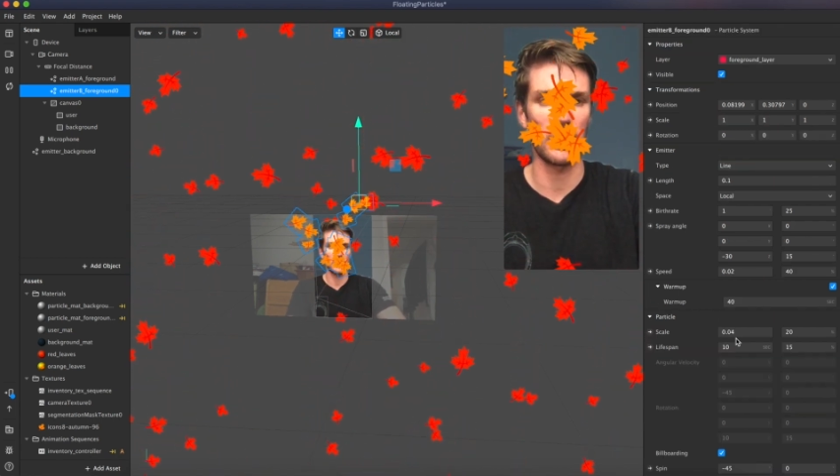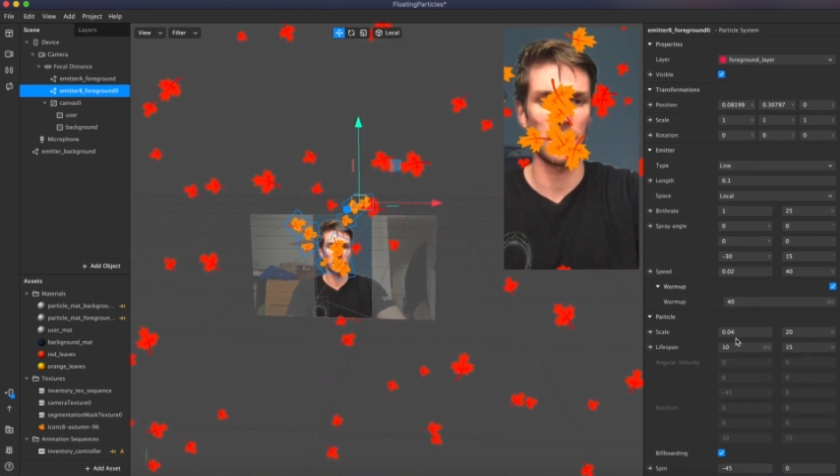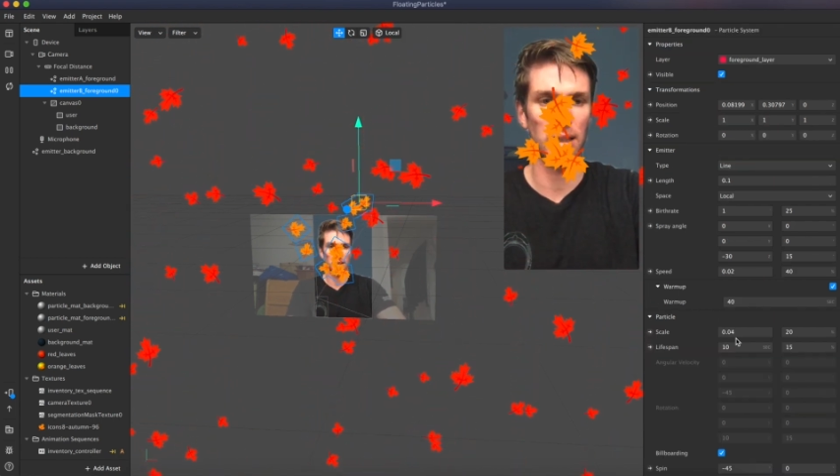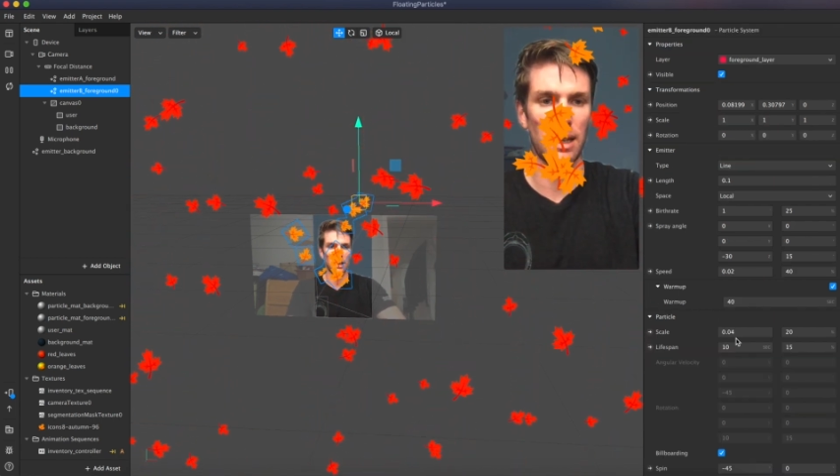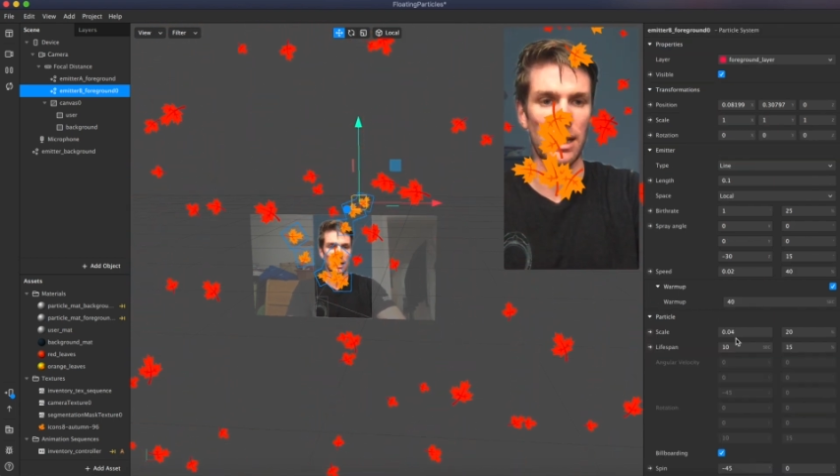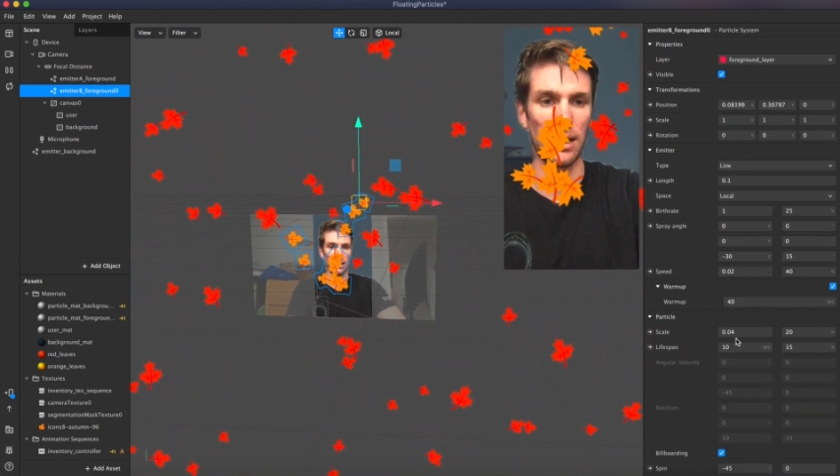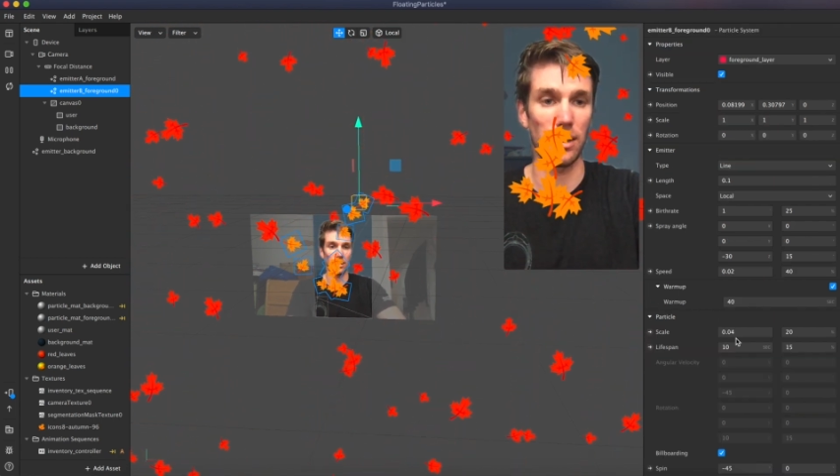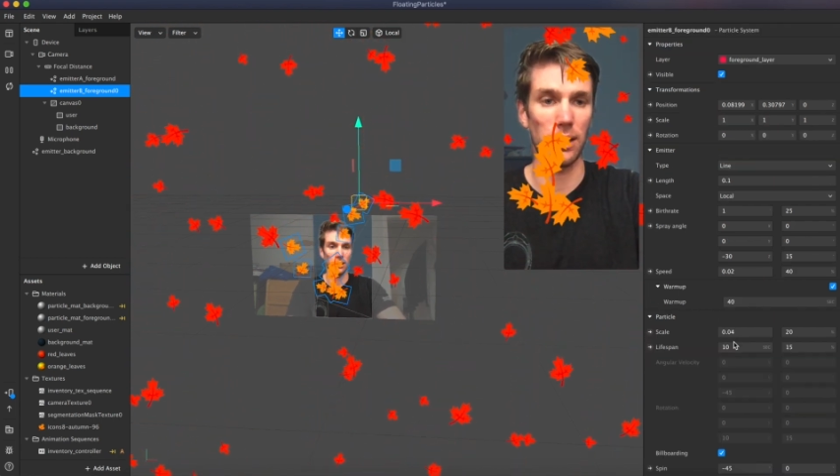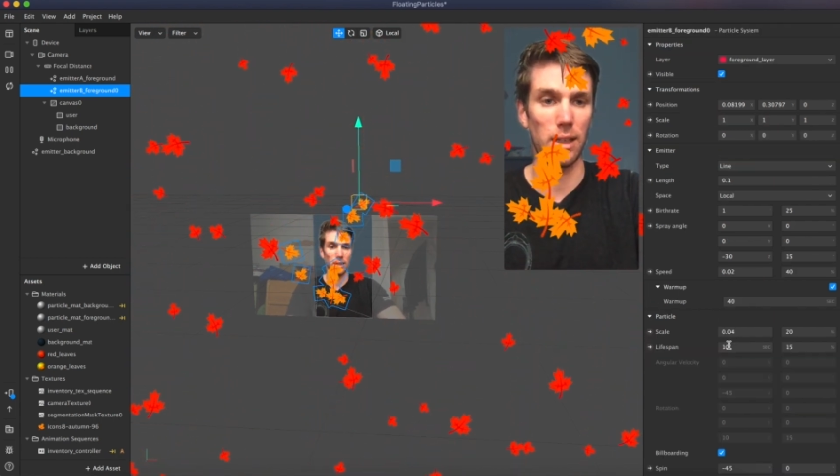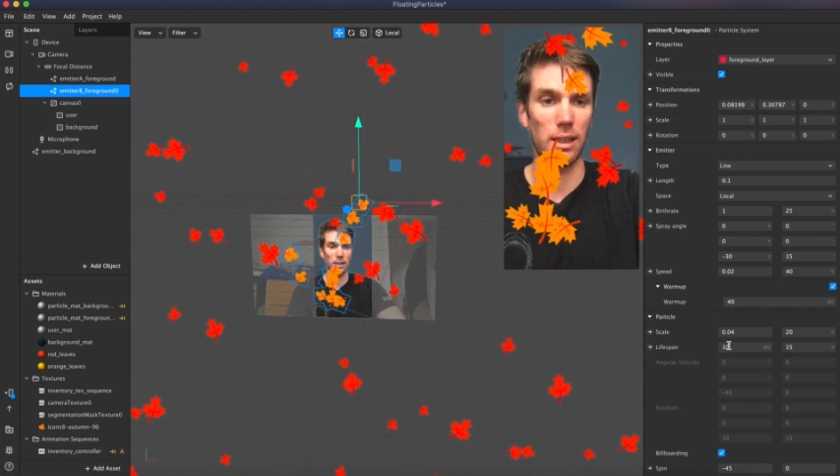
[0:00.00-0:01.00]
that
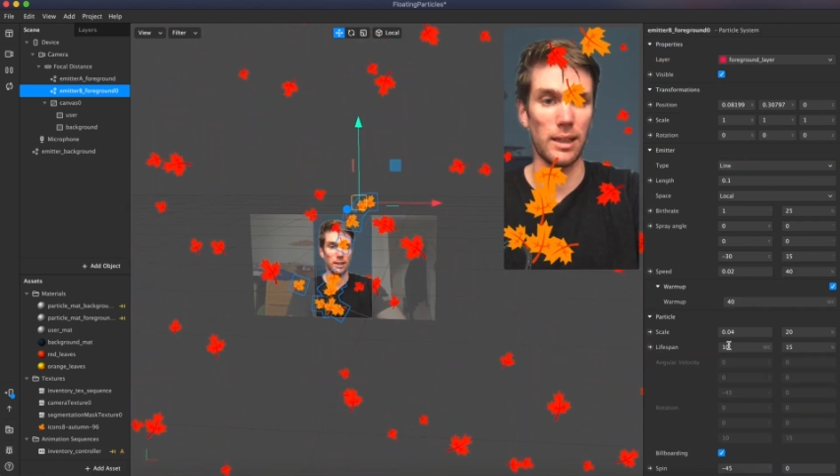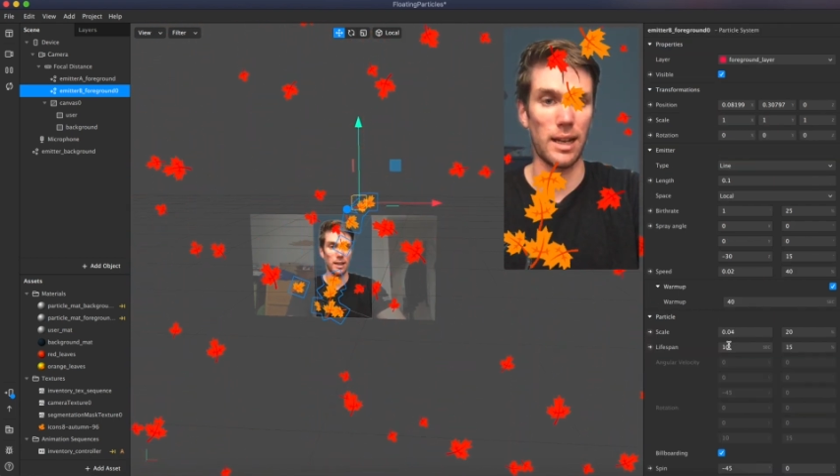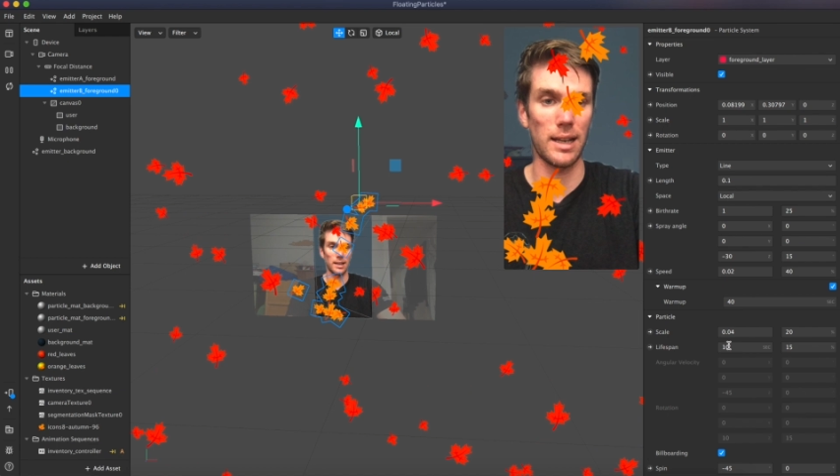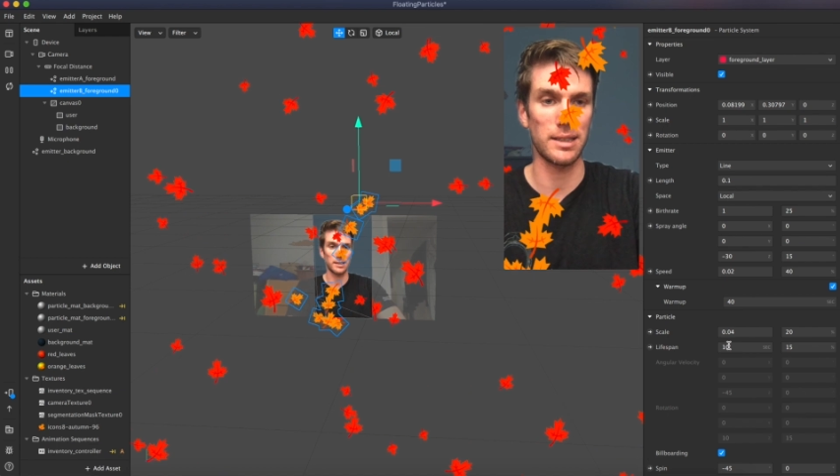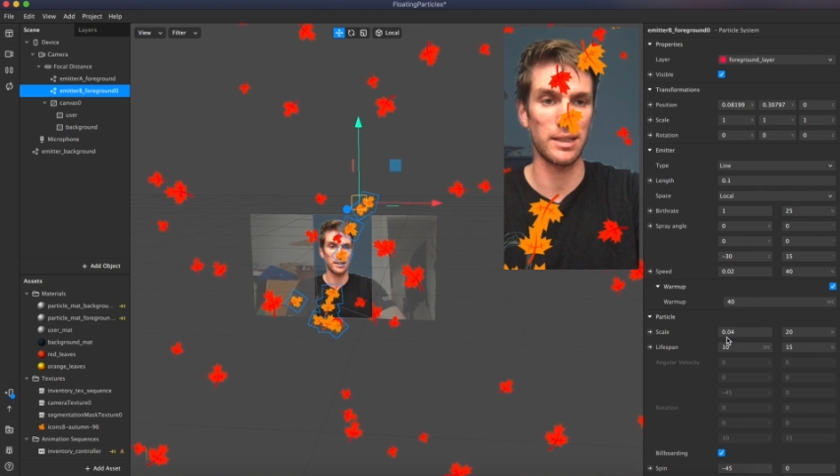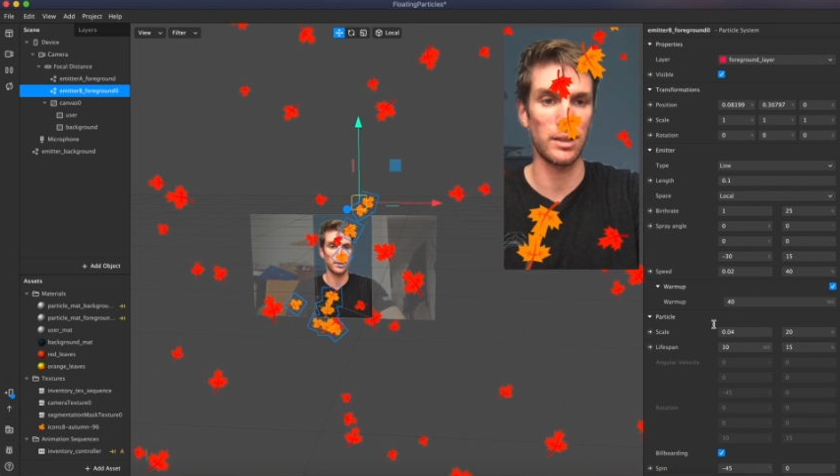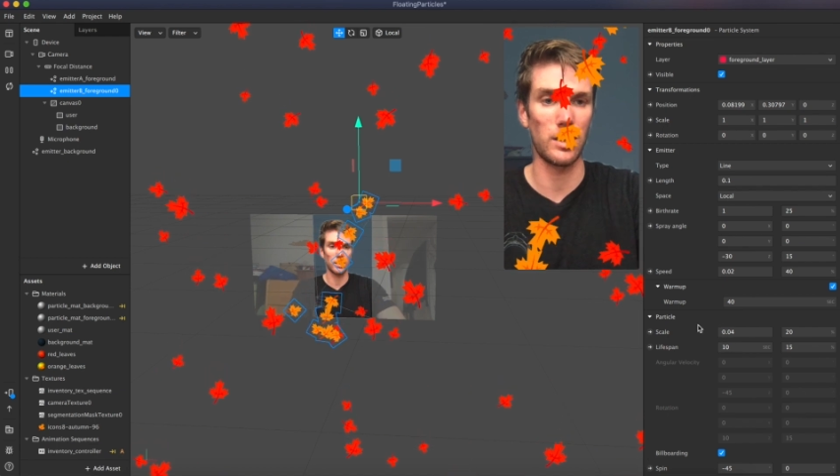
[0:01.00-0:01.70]
it lasts long